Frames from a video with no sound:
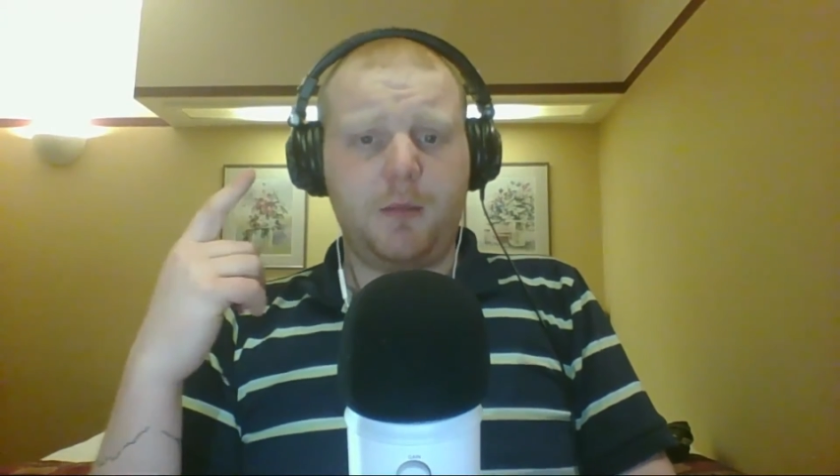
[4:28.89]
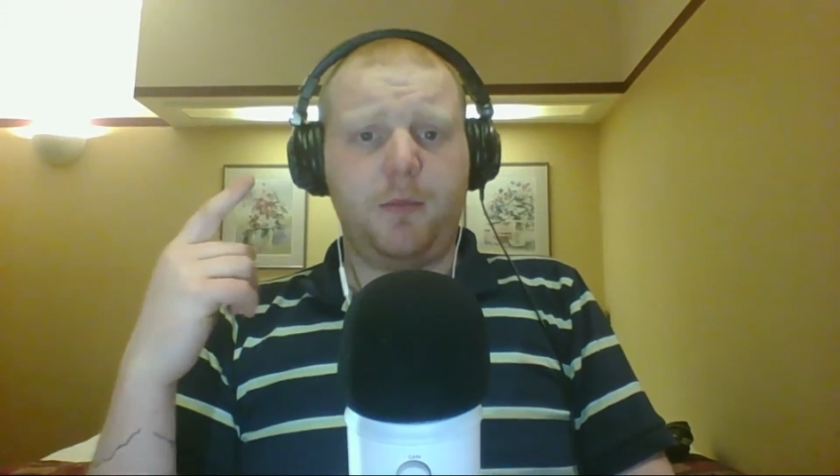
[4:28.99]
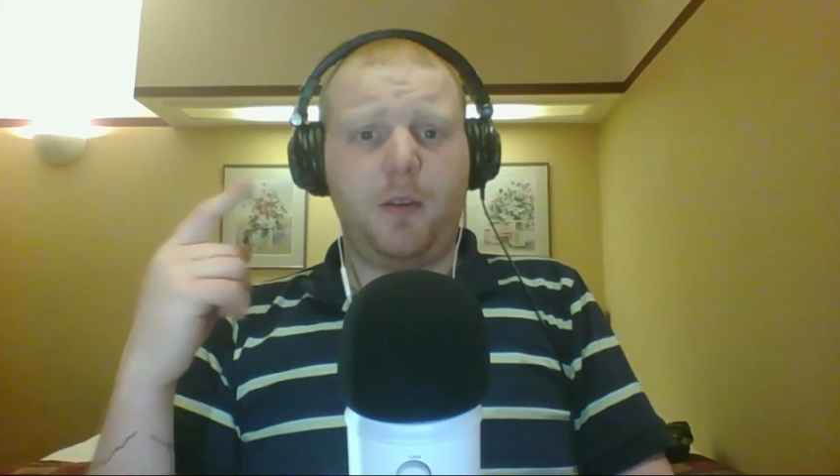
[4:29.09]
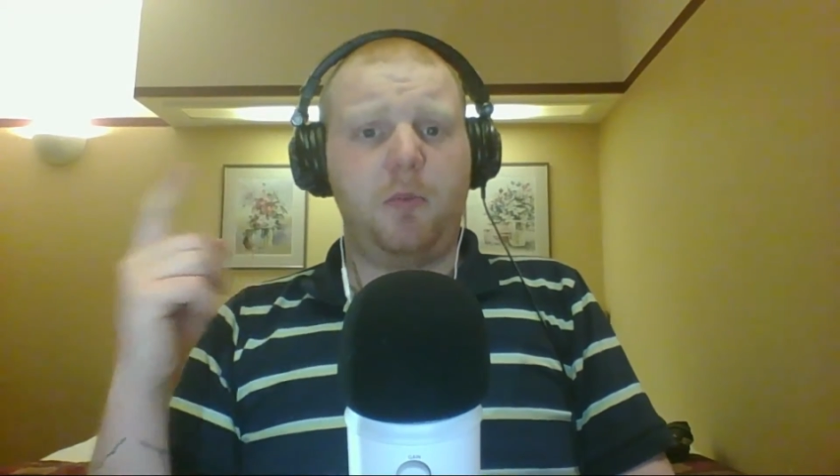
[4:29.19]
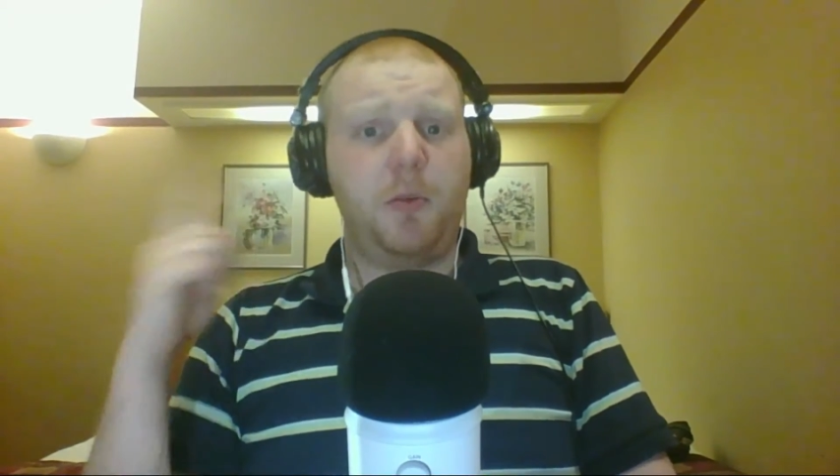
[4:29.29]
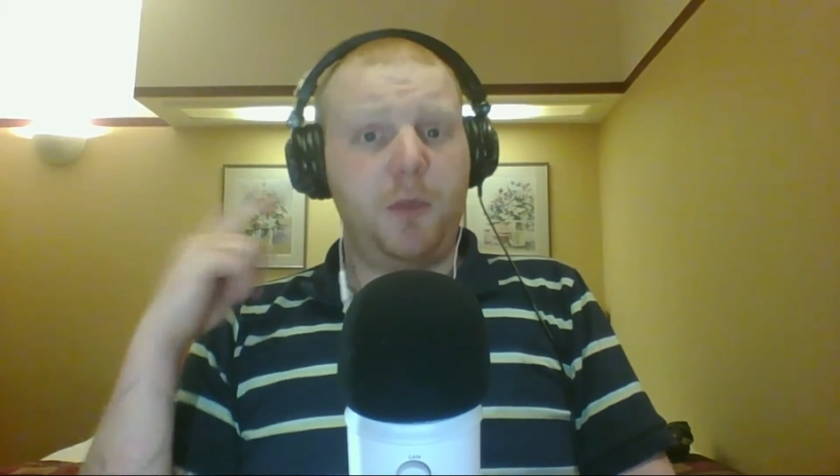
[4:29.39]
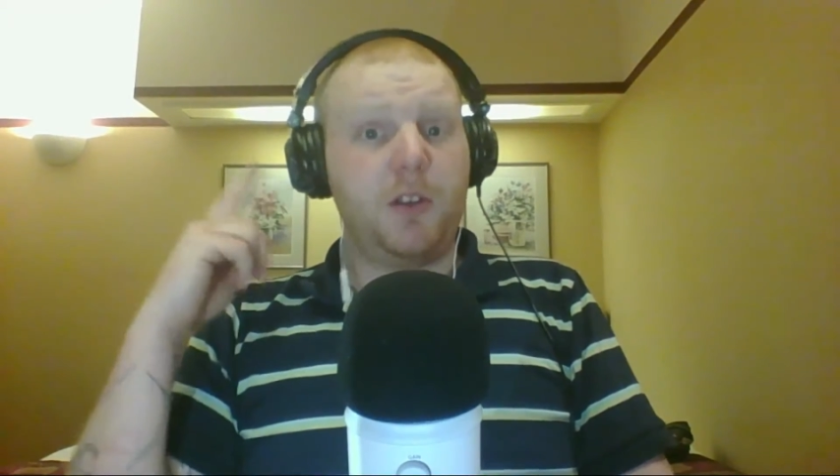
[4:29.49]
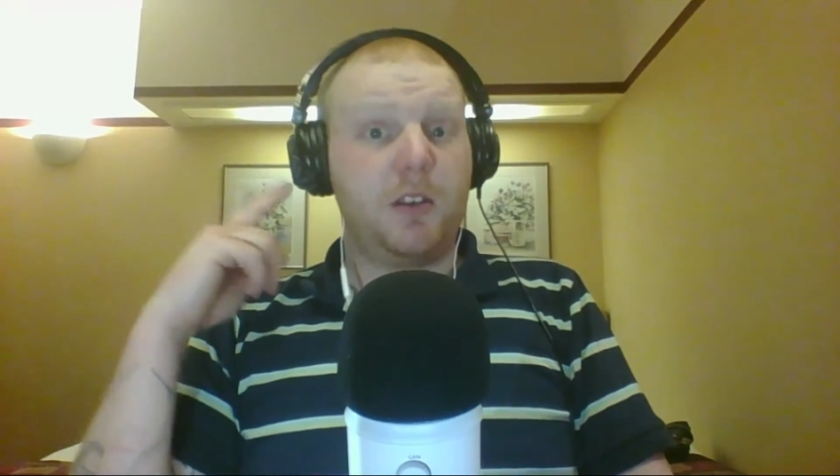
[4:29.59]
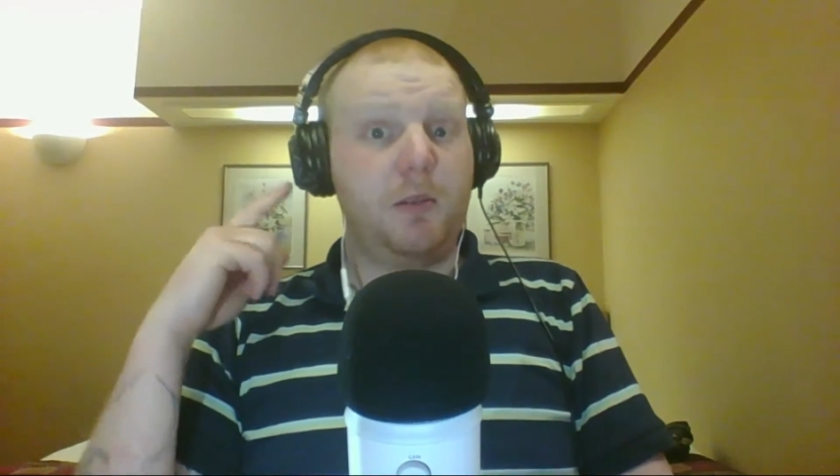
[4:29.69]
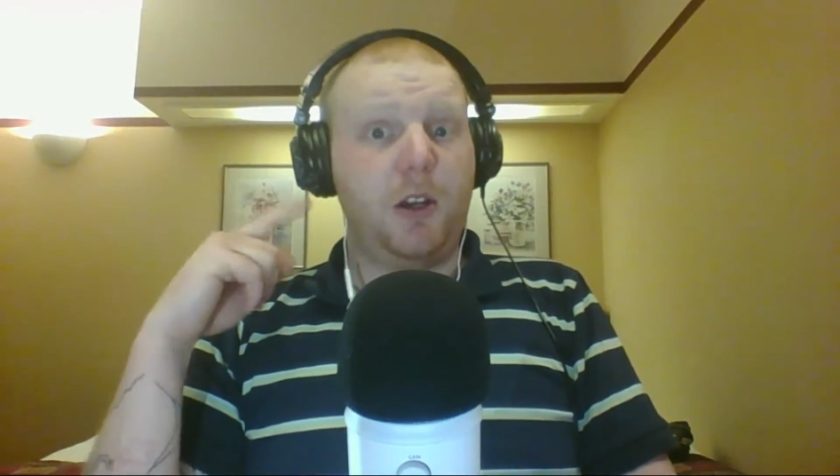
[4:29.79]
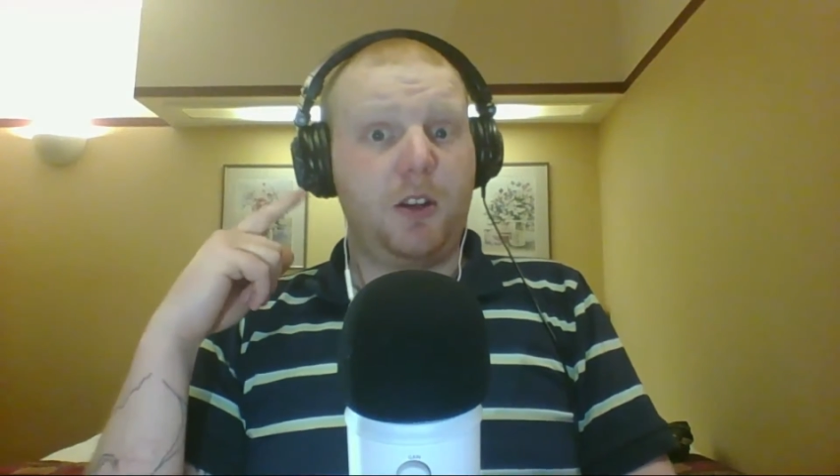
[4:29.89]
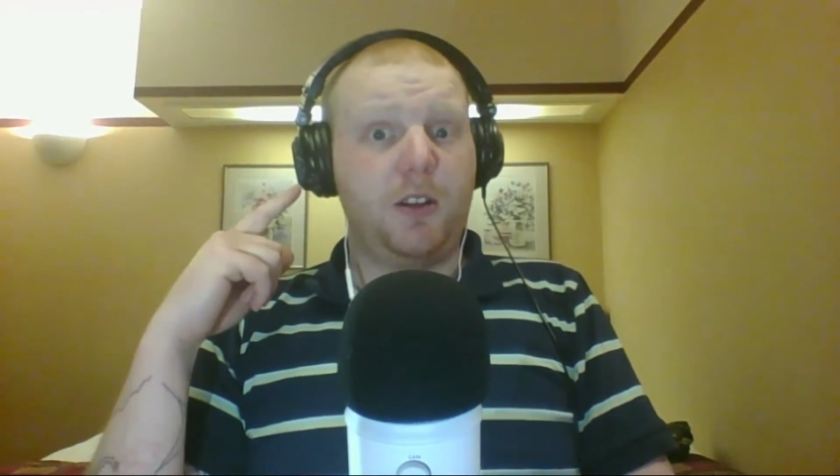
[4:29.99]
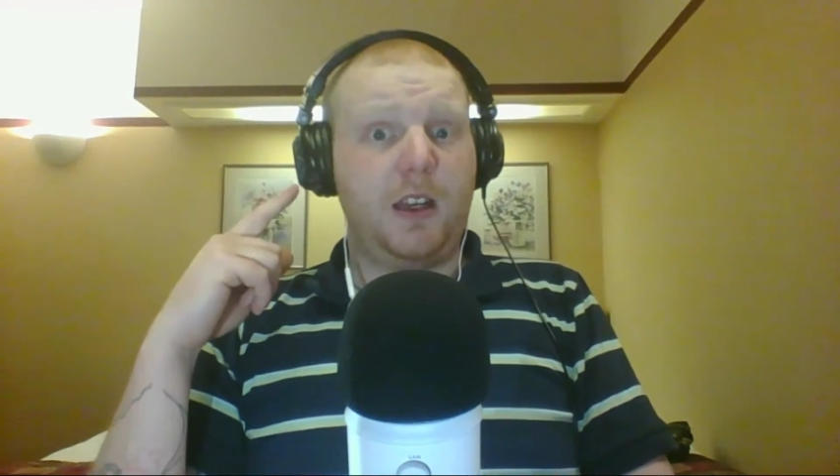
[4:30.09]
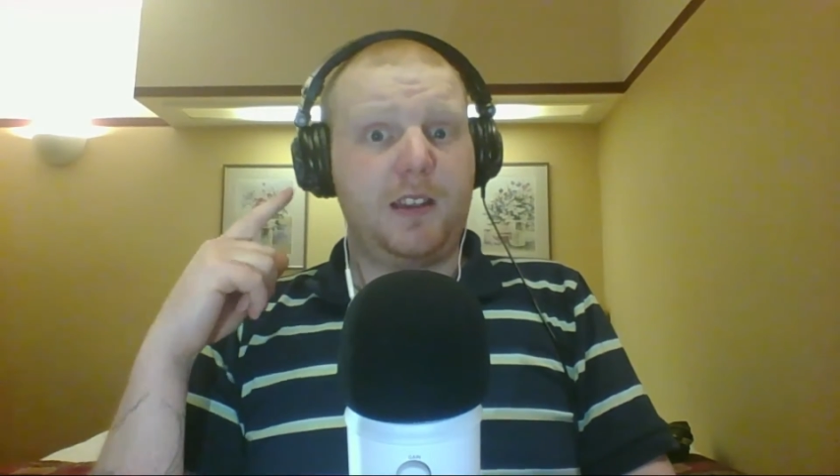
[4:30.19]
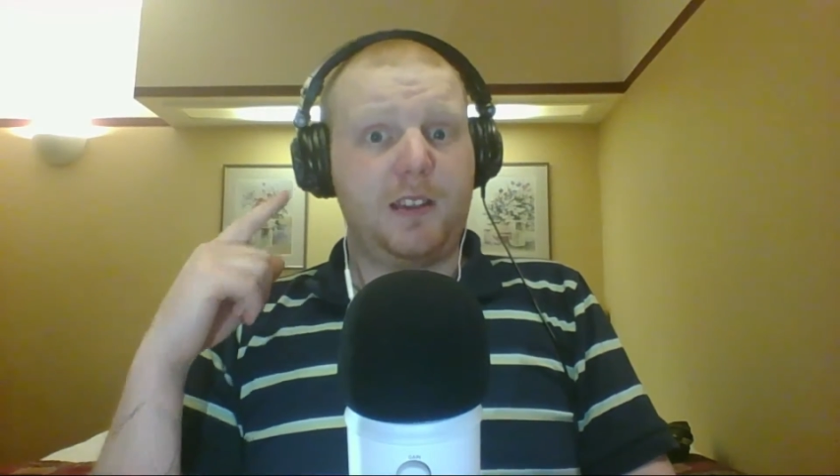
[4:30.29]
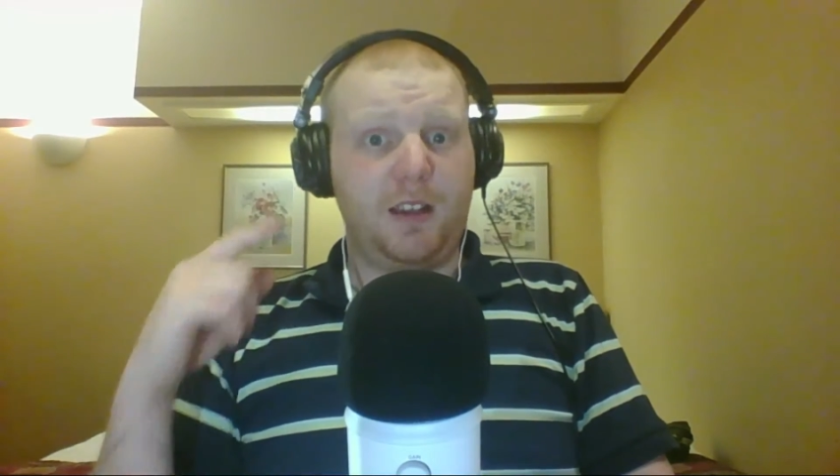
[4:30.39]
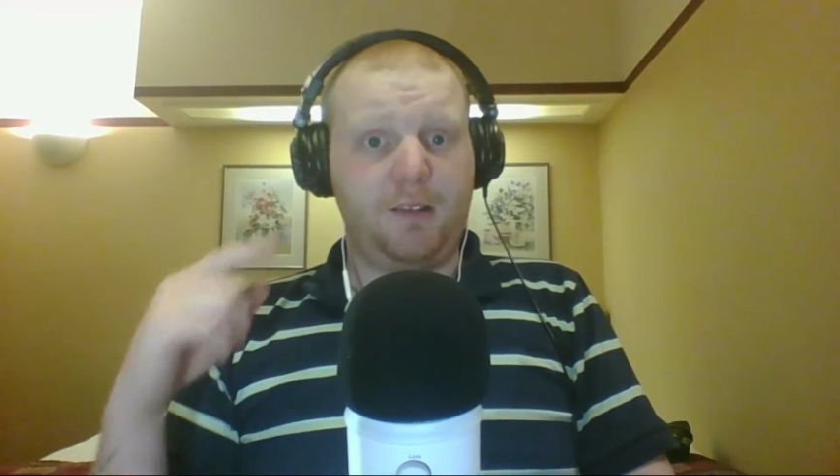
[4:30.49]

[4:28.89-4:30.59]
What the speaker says: but I won't be using the mic on the headset.